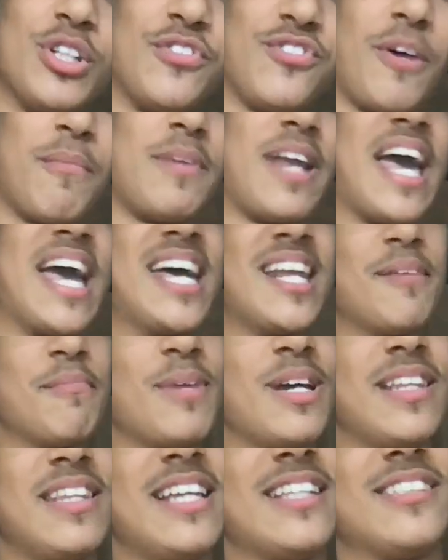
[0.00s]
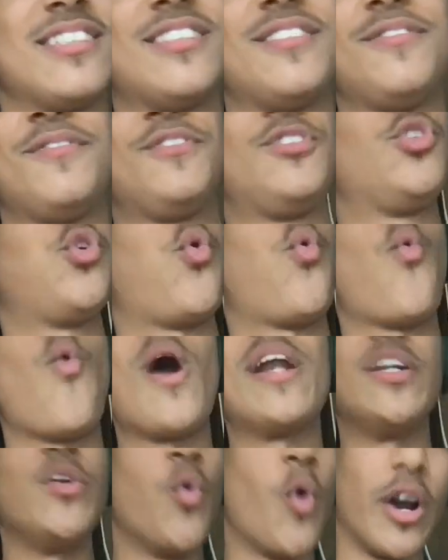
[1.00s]
from an anime that's
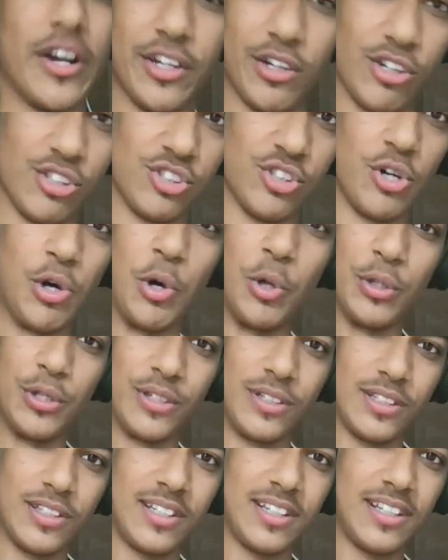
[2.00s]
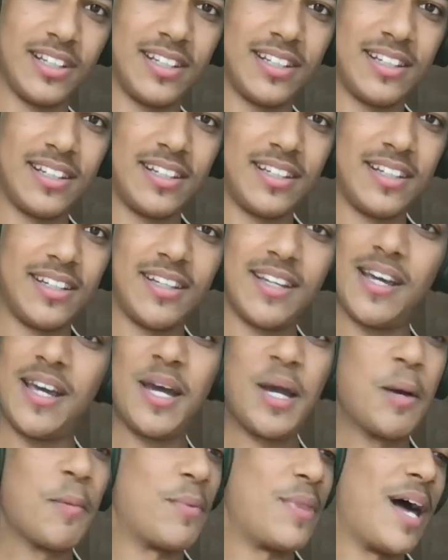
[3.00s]
21 years old.
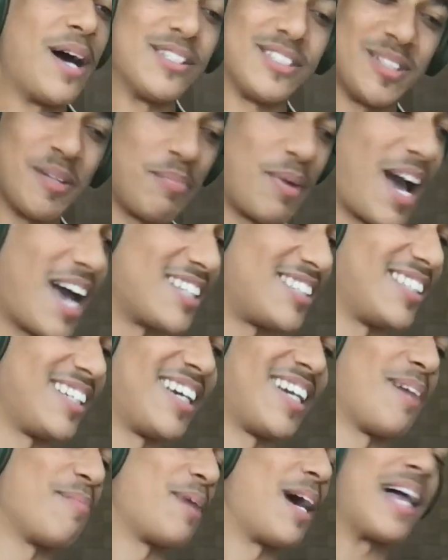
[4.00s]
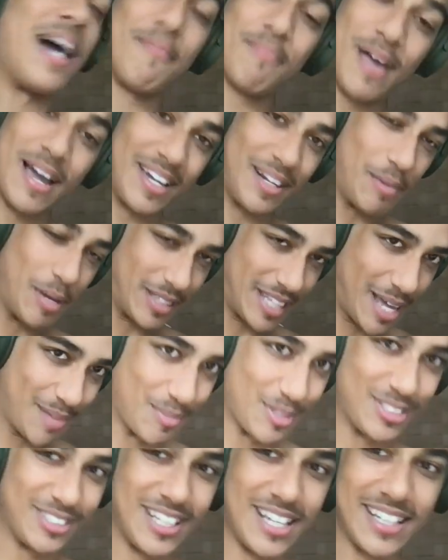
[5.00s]
But that was in the past again. I'm not gonna make that
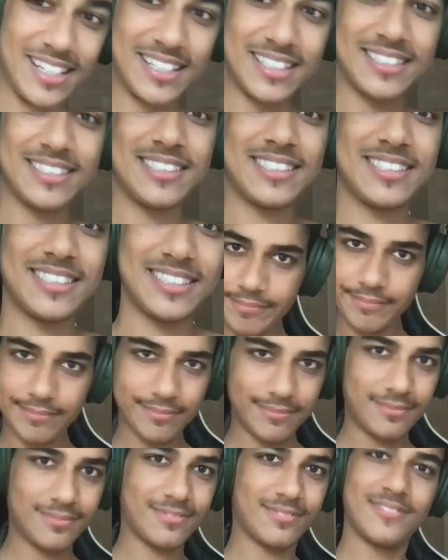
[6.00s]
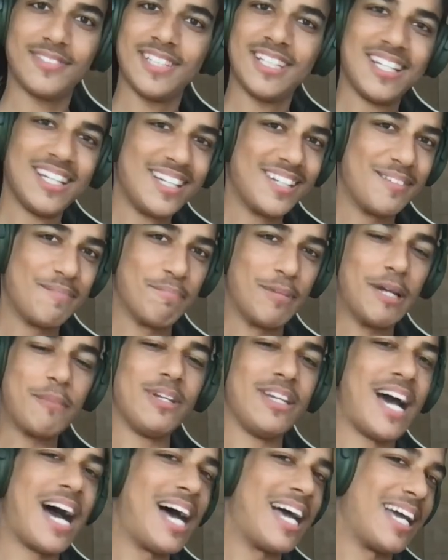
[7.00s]
mistake.
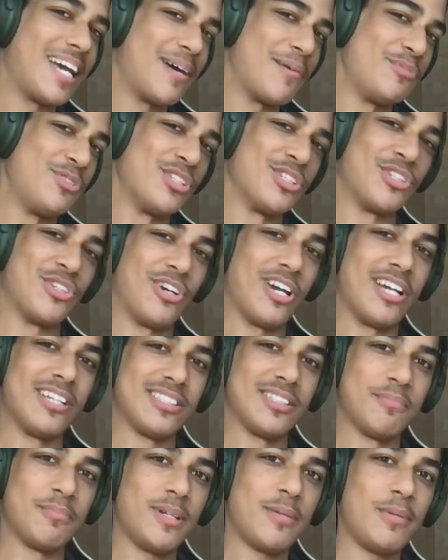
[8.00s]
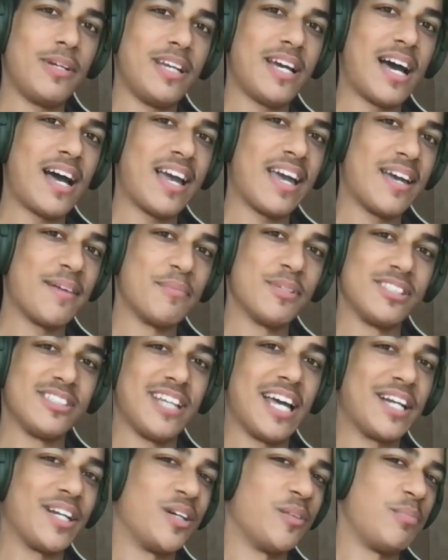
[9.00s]
Maybe I am just crazy. Maybe I am a
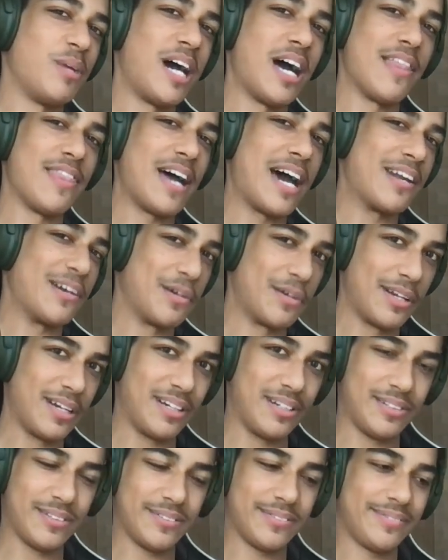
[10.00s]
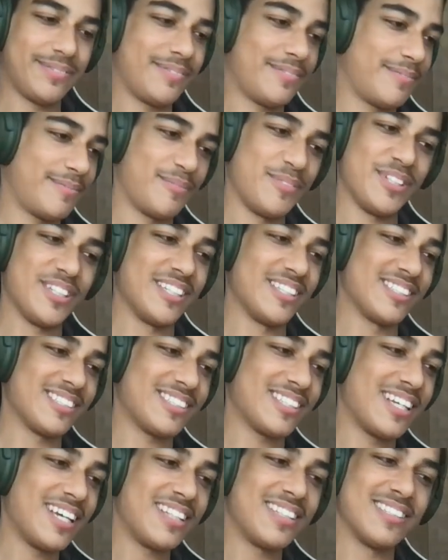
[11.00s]
psychopath. I don't know.
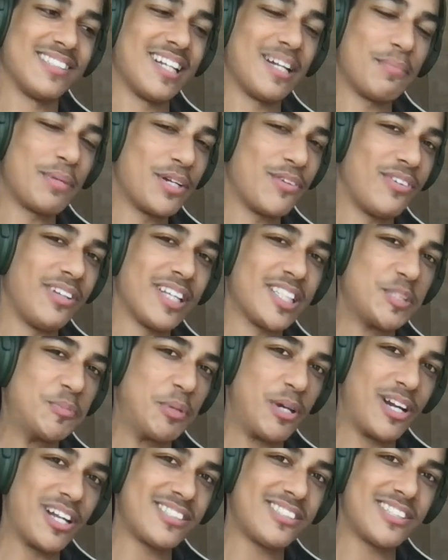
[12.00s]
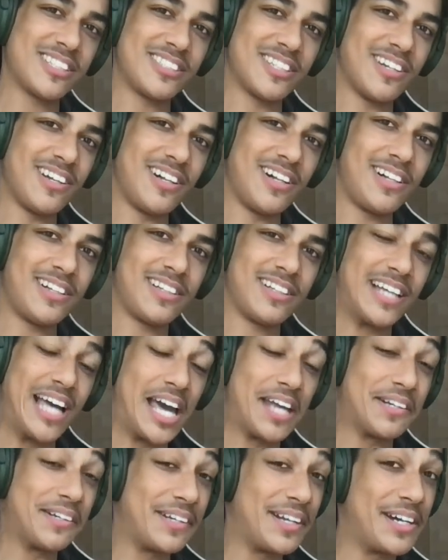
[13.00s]
Because does anybody really experience this at all?
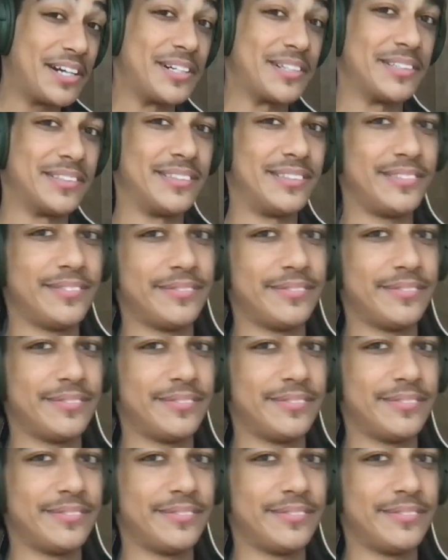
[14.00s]
I don't know.